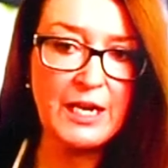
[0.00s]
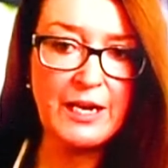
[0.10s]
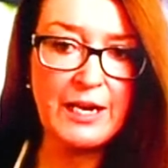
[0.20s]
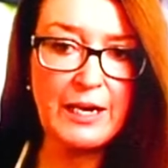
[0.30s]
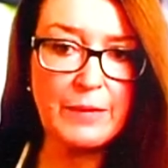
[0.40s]

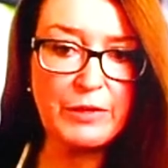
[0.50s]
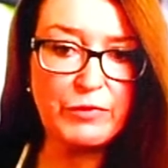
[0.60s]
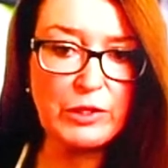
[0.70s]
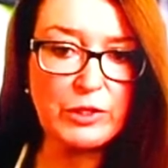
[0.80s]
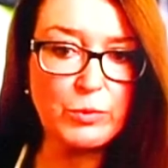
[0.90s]
If you
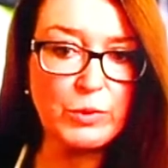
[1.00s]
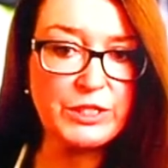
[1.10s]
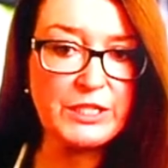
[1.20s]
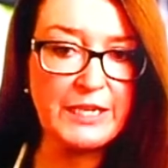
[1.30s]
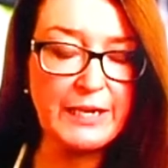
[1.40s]
look at what
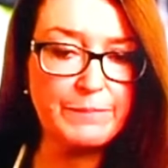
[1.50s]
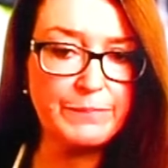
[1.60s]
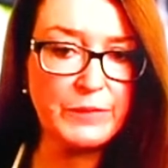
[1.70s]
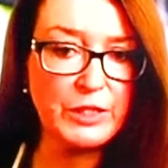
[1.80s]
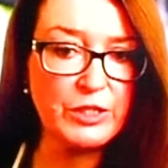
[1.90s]
some
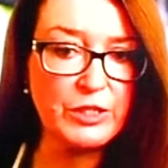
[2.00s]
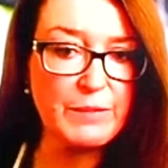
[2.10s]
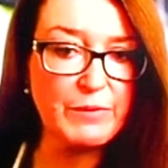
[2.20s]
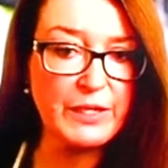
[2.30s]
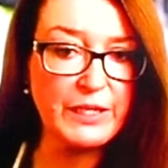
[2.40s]

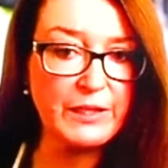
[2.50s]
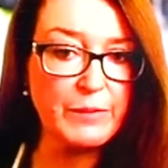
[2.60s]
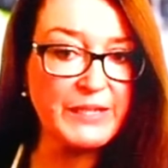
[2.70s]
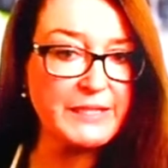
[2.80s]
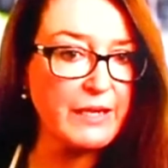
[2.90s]
of the
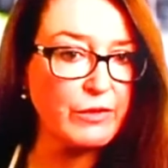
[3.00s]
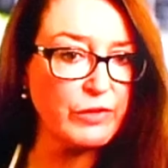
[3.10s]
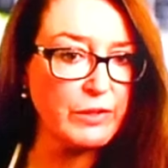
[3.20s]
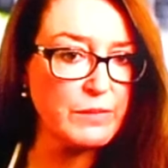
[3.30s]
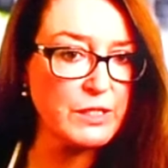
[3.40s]
big tech
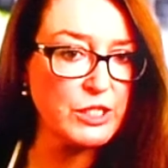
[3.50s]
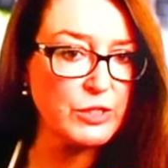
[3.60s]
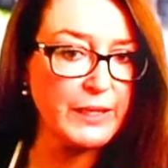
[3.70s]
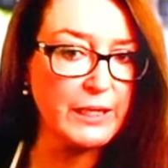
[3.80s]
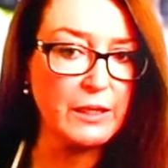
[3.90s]
firms are
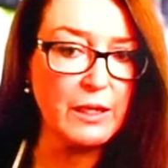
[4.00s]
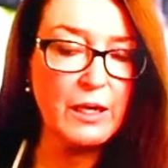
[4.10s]
doing